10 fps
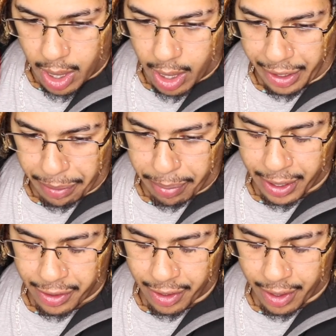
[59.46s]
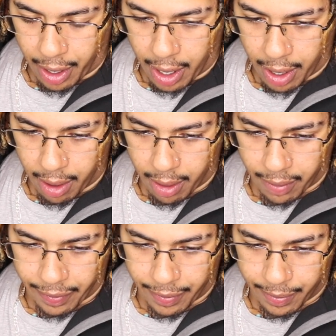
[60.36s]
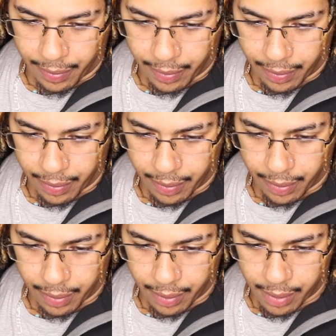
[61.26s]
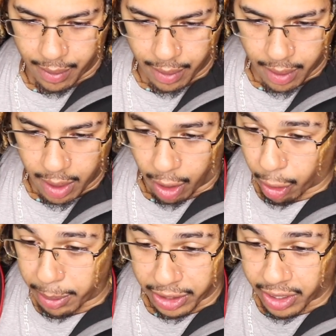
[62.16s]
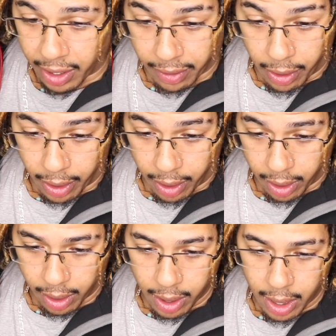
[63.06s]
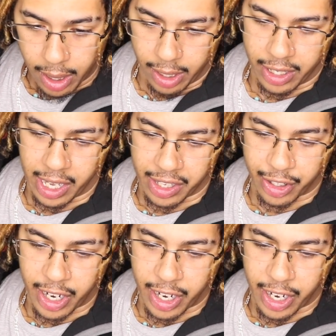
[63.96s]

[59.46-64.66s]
Has a picture of a whole bunch of stuff going on, and it says a